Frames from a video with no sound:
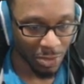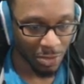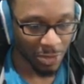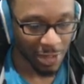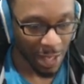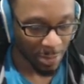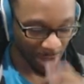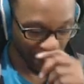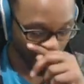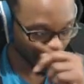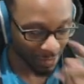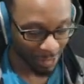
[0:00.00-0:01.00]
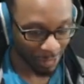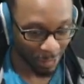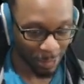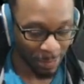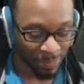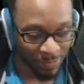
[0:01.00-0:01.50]
What's happening in that
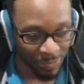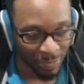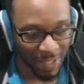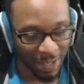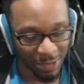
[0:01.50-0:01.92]
zone? But that